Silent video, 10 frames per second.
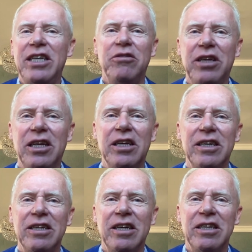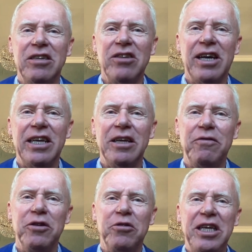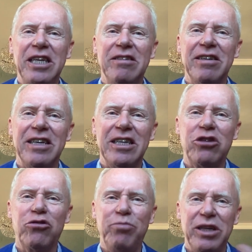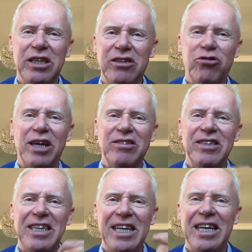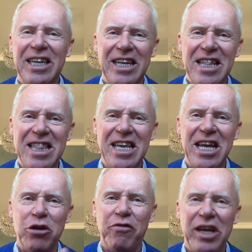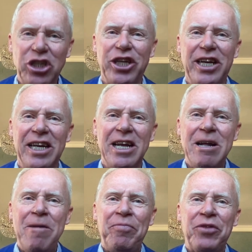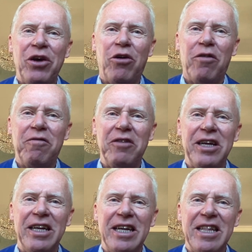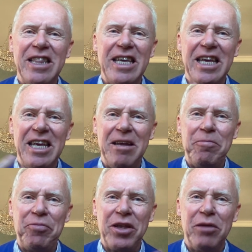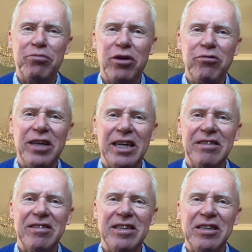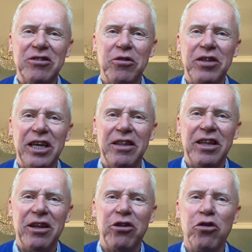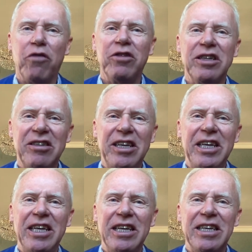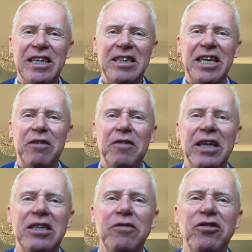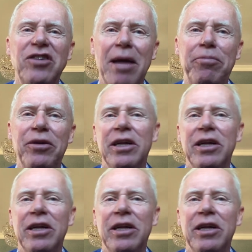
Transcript: you need a design. If you need to build trust in the innovation of the product, so the novelty, the inventive step,